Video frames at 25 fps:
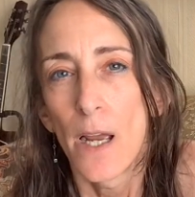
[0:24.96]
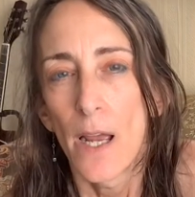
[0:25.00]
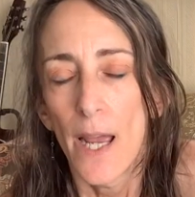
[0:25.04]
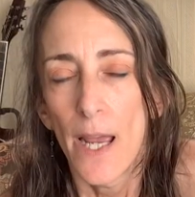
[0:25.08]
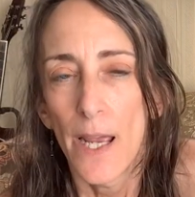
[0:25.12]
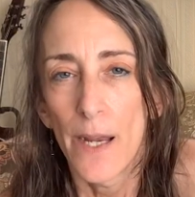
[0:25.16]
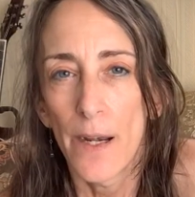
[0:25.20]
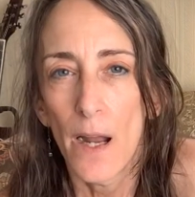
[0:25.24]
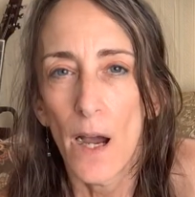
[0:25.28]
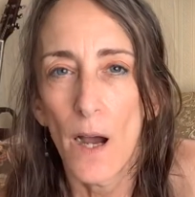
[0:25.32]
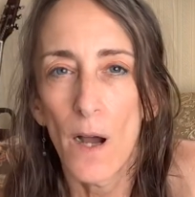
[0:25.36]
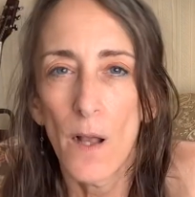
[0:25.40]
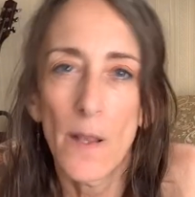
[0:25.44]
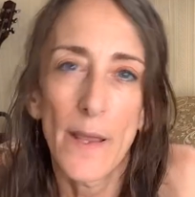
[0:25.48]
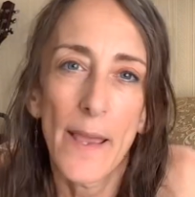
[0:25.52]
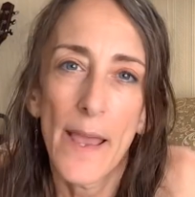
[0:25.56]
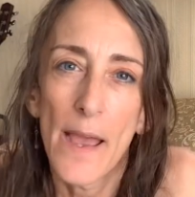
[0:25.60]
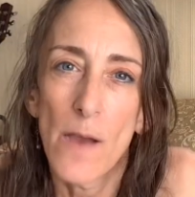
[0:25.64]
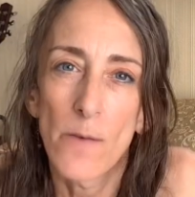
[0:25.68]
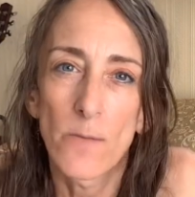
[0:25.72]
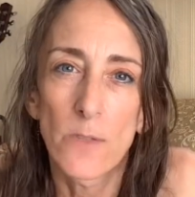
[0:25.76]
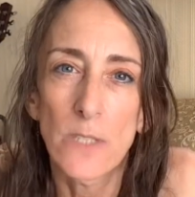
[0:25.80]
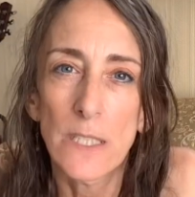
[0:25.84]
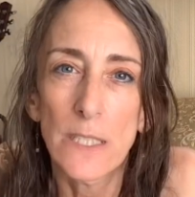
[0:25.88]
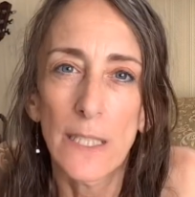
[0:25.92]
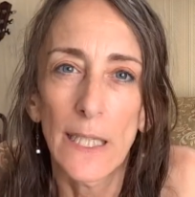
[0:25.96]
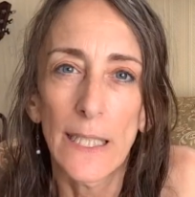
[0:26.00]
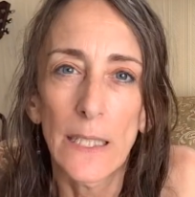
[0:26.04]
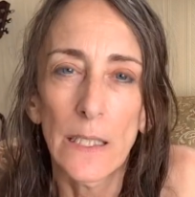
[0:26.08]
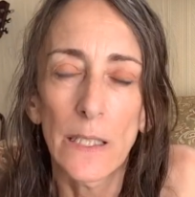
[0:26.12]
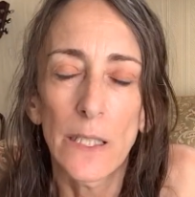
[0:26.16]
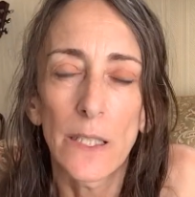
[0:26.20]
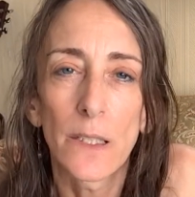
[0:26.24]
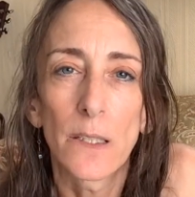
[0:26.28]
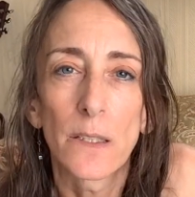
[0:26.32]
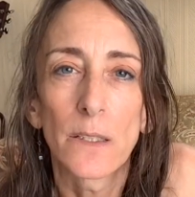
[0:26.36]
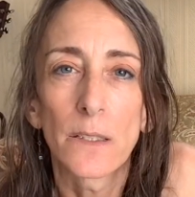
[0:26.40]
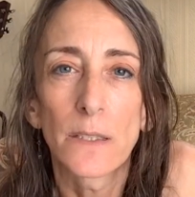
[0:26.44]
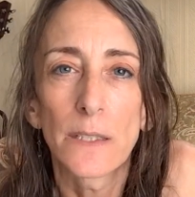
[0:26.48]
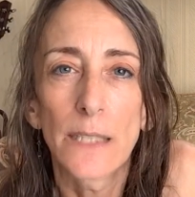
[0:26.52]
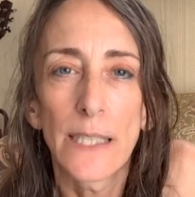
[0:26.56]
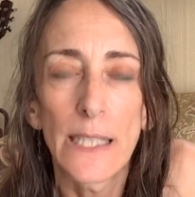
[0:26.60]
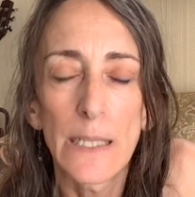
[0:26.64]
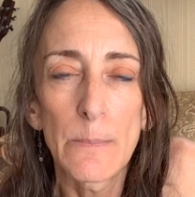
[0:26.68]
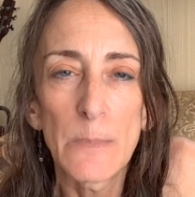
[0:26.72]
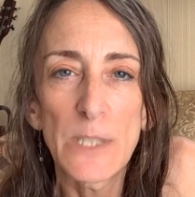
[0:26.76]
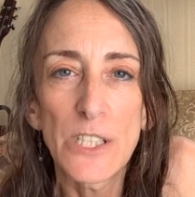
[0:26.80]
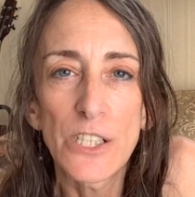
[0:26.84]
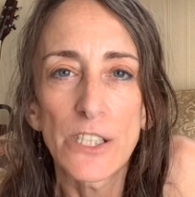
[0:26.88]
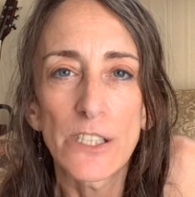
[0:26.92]
And all I have is like little
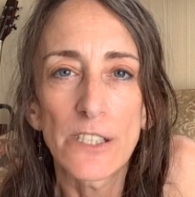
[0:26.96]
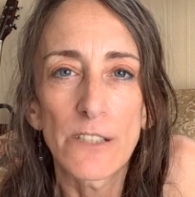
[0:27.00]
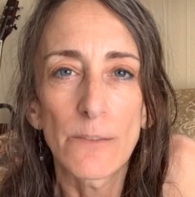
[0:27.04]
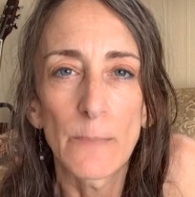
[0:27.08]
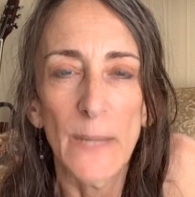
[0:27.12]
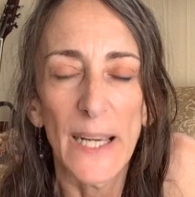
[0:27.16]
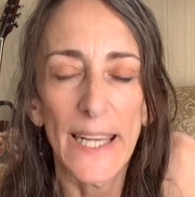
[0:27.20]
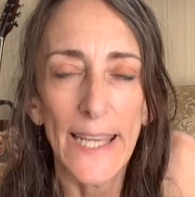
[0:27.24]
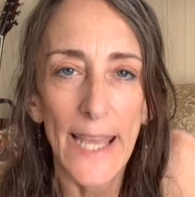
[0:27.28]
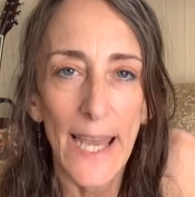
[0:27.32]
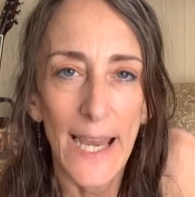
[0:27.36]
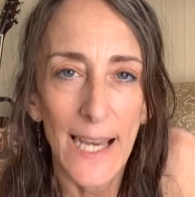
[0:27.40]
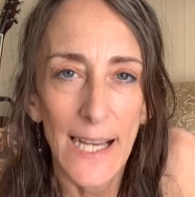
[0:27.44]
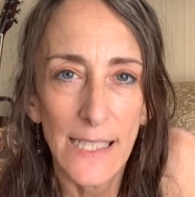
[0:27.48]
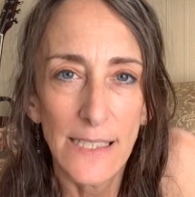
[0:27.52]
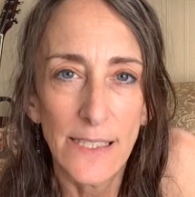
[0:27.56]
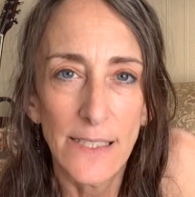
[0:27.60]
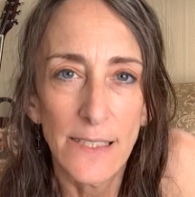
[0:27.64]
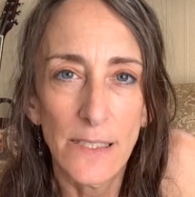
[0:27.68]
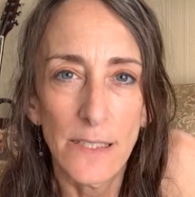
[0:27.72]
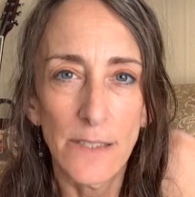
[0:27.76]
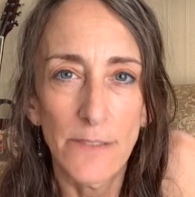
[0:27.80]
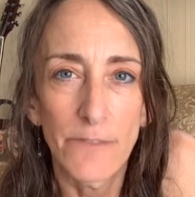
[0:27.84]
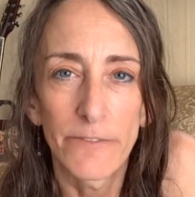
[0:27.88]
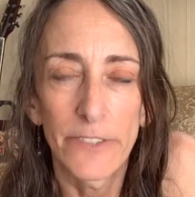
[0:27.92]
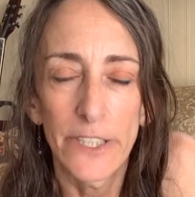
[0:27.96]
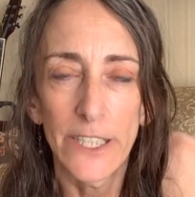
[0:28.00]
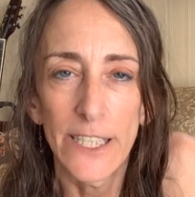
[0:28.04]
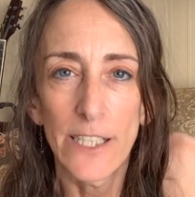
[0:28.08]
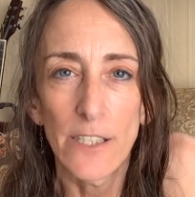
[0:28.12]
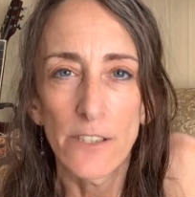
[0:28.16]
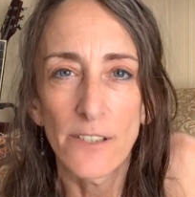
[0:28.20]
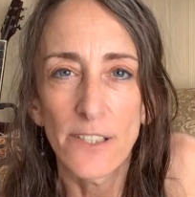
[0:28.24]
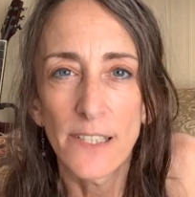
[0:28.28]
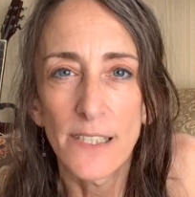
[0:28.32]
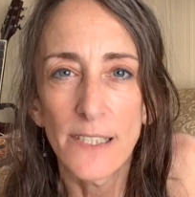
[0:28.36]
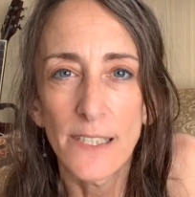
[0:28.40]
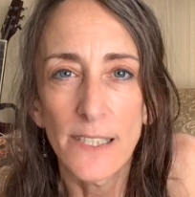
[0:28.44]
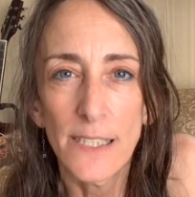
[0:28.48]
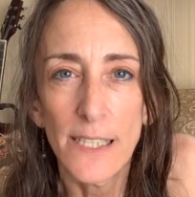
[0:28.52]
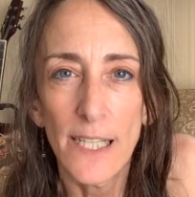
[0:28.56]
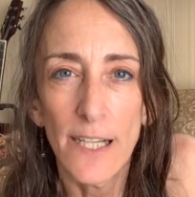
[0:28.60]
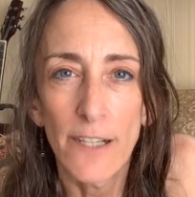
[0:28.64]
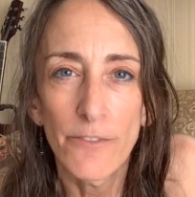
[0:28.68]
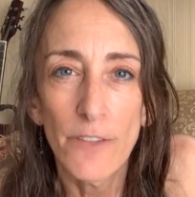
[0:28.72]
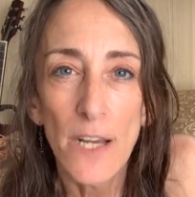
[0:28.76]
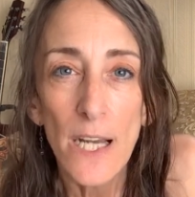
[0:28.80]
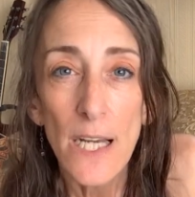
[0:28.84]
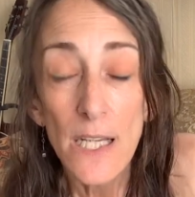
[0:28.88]
images of my cats and videos and stuff.